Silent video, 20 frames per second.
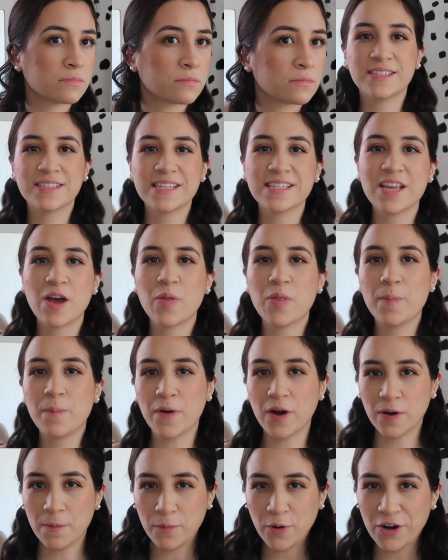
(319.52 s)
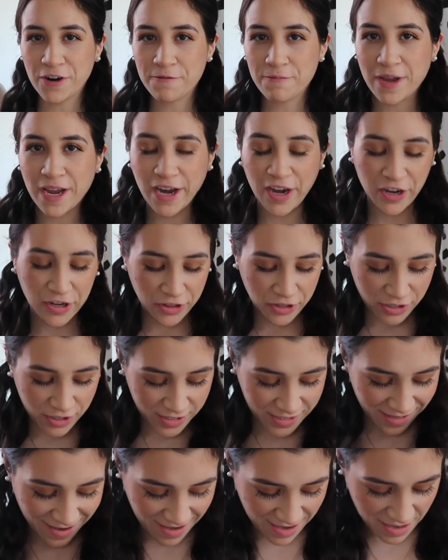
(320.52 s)
This is how the bottom part of my hair
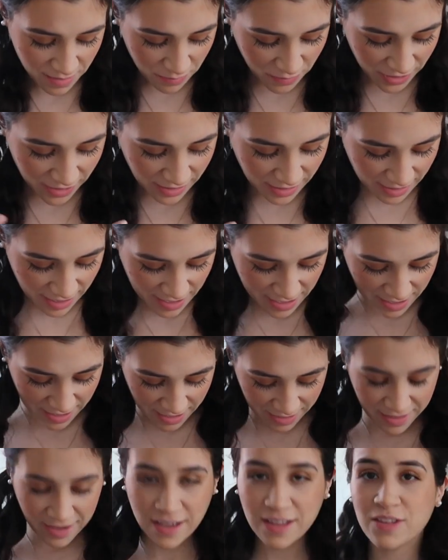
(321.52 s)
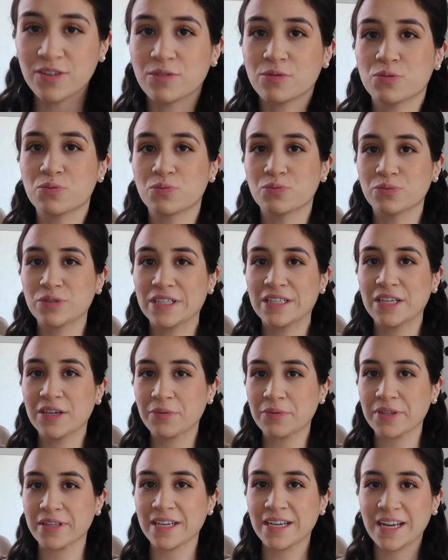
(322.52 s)
looks, and I really like it. I think it looks really,
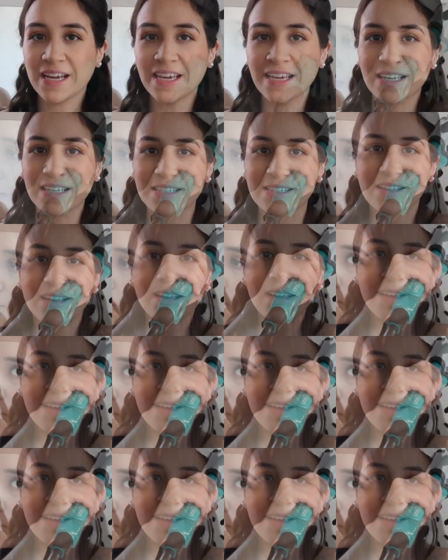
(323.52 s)
really nice.